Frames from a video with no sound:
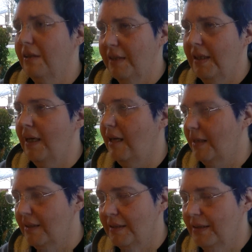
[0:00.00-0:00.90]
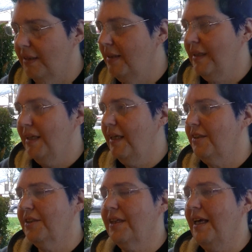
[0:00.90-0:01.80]
Yeah.
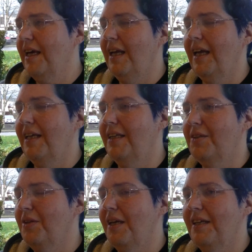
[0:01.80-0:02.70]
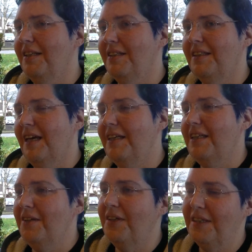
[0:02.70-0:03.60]
Just can't, the
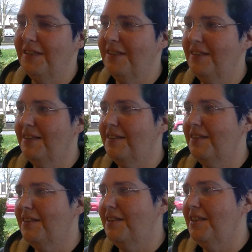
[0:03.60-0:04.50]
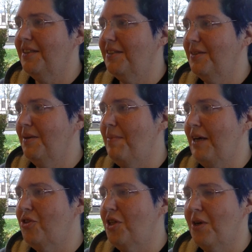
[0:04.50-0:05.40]
idea that this
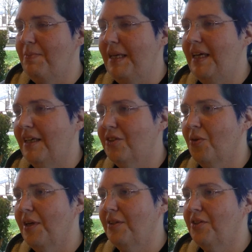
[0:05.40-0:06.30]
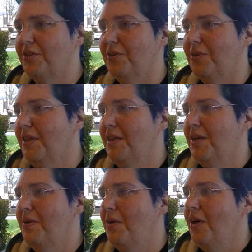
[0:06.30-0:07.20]
imaginary being is going
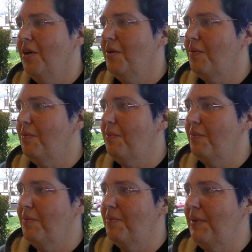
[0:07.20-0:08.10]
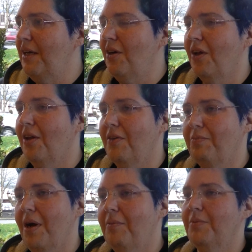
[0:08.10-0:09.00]
to make all our
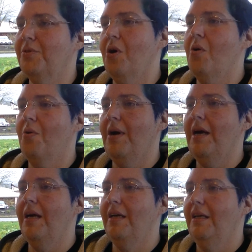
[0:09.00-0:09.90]
problems go away,